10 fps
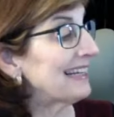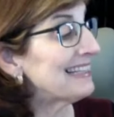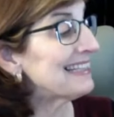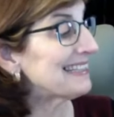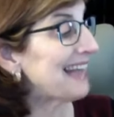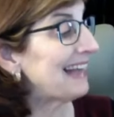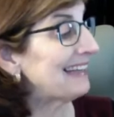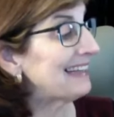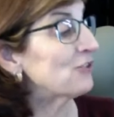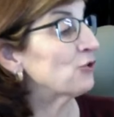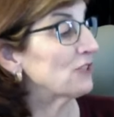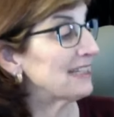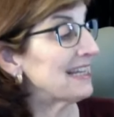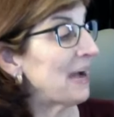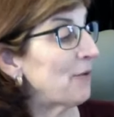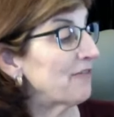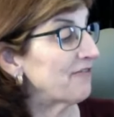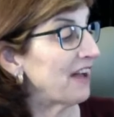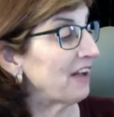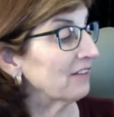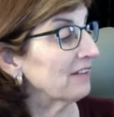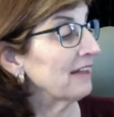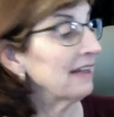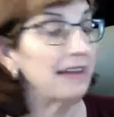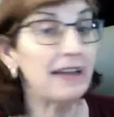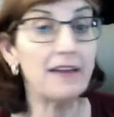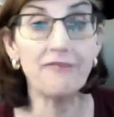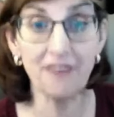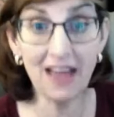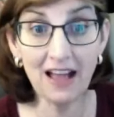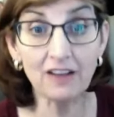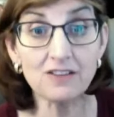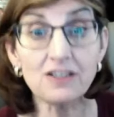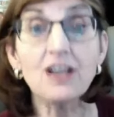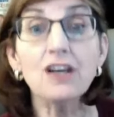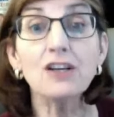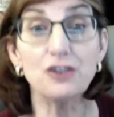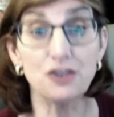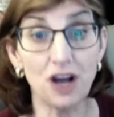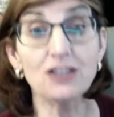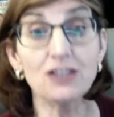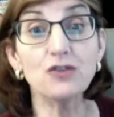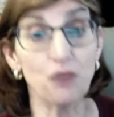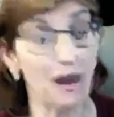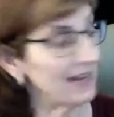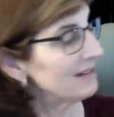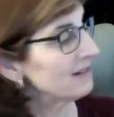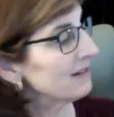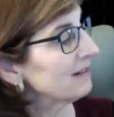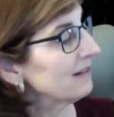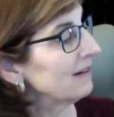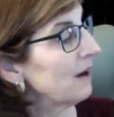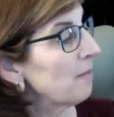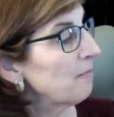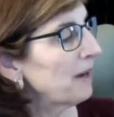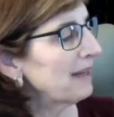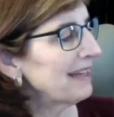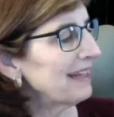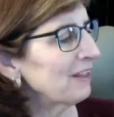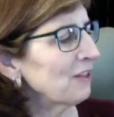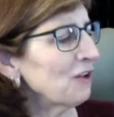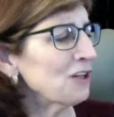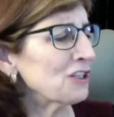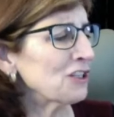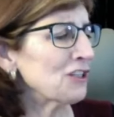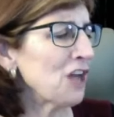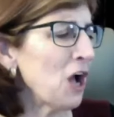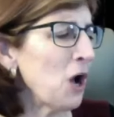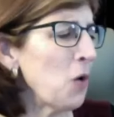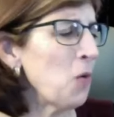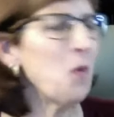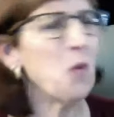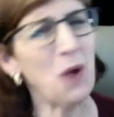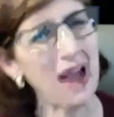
inside it to see how it felt. It felt just right. But it looked so